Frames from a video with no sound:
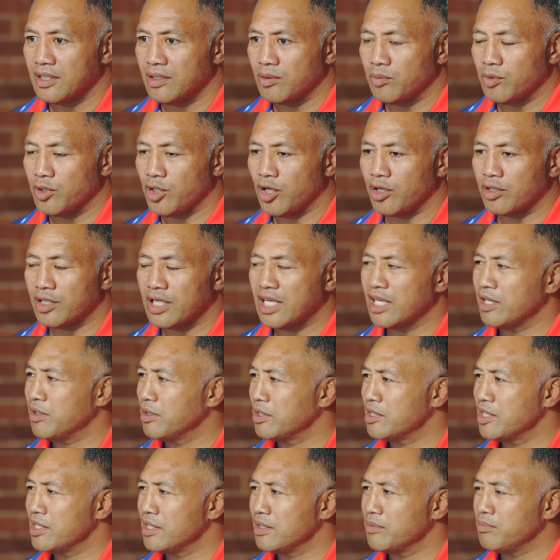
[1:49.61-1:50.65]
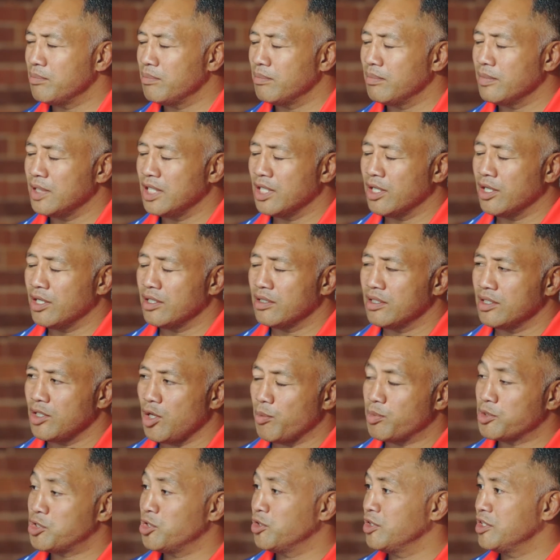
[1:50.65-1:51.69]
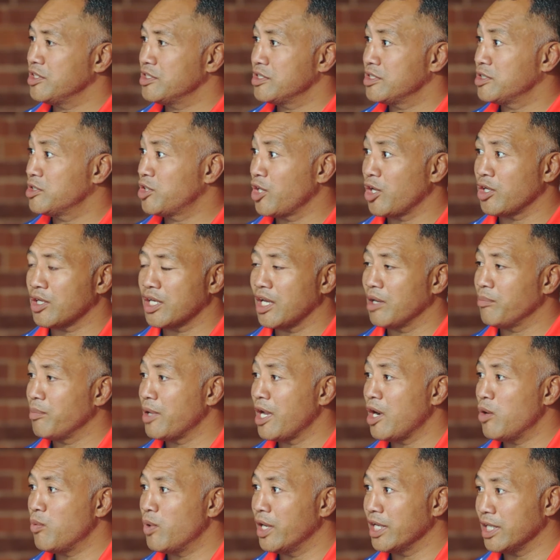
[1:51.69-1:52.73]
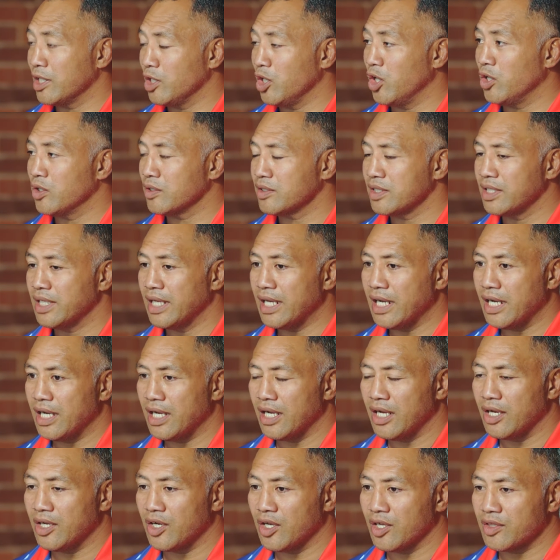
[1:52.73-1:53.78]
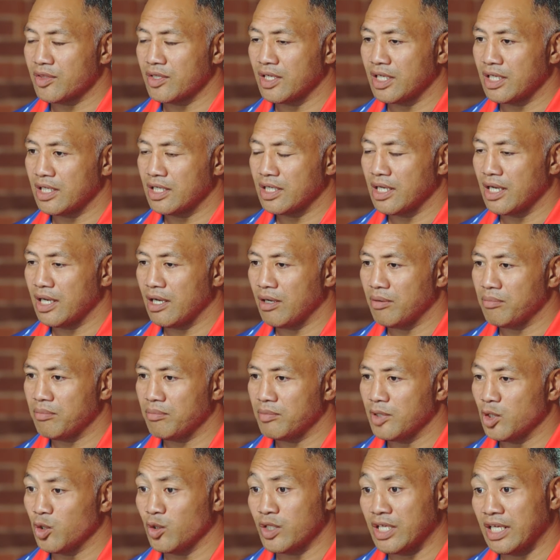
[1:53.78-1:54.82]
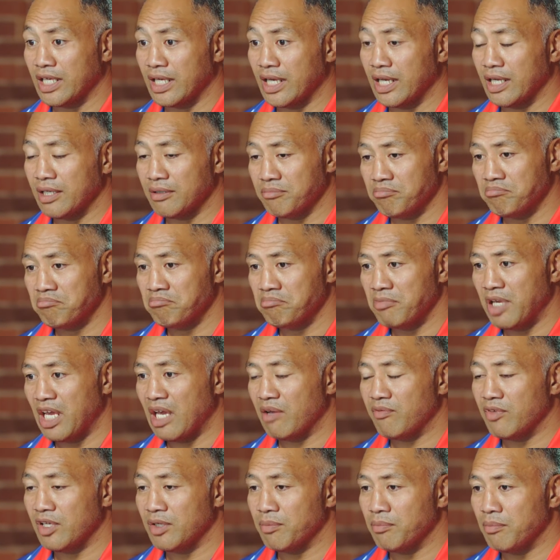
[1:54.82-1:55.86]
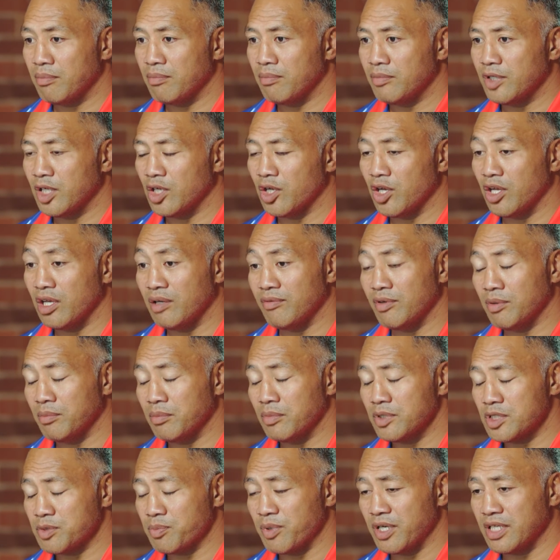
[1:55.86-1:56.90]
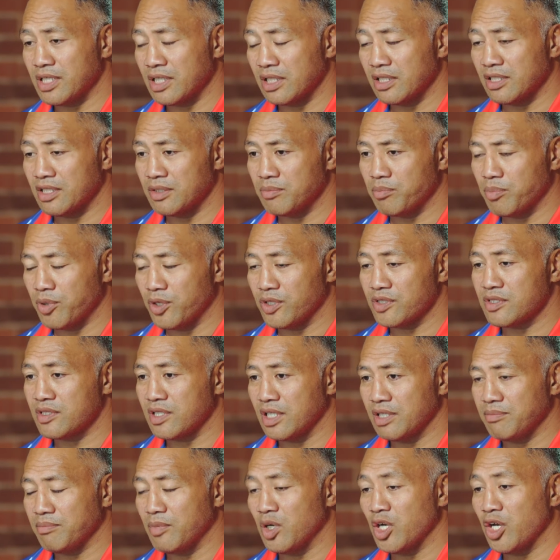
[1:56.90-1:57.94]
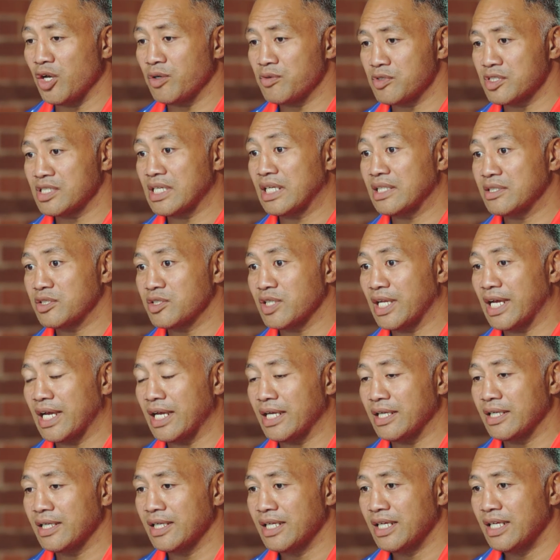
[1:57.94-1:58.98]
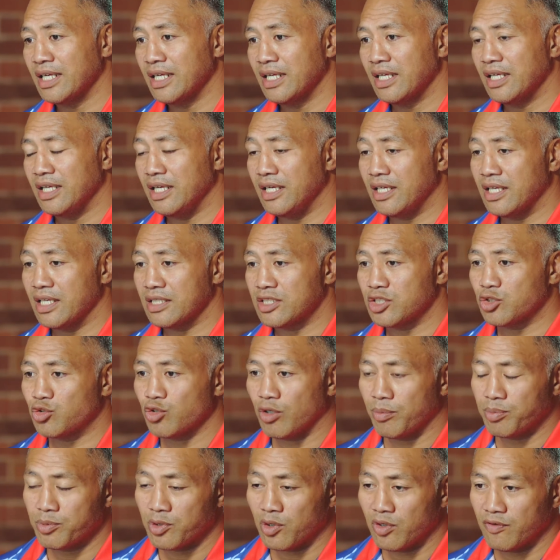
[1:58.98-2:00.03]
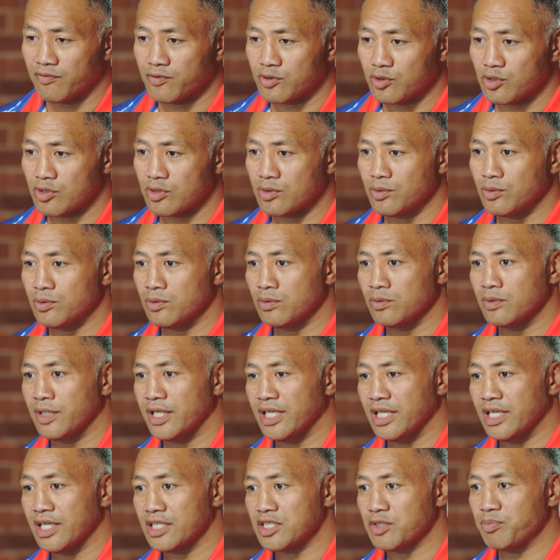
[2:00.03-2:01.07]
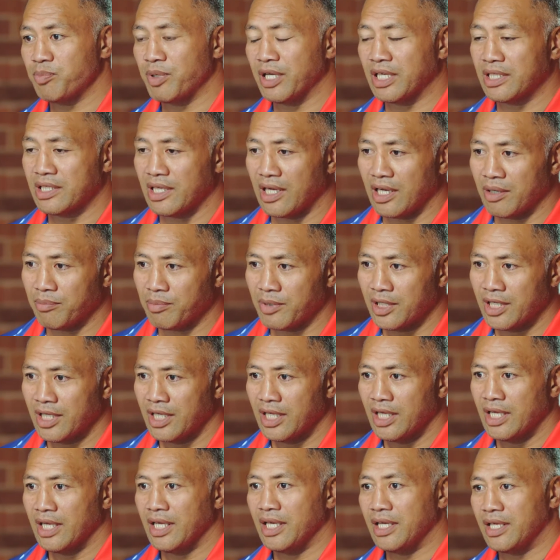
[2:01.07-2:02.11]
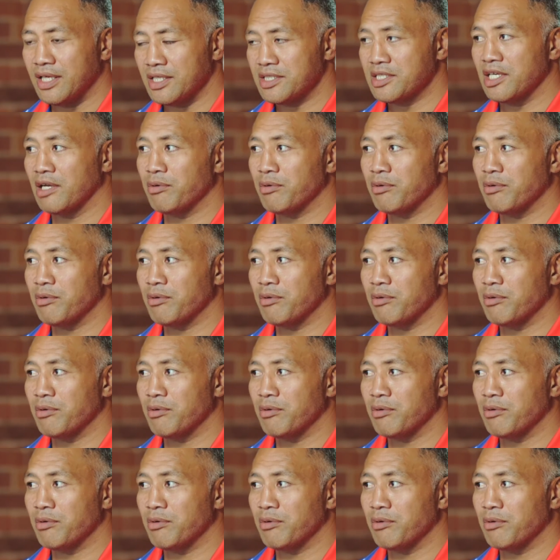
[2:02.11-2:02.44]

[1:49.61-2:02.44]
we don't get, the opportunities don't come our way a lot. And I think looking at having, even speaking personally, my own son today, he gets dropped off to school, he gets picked up, he gets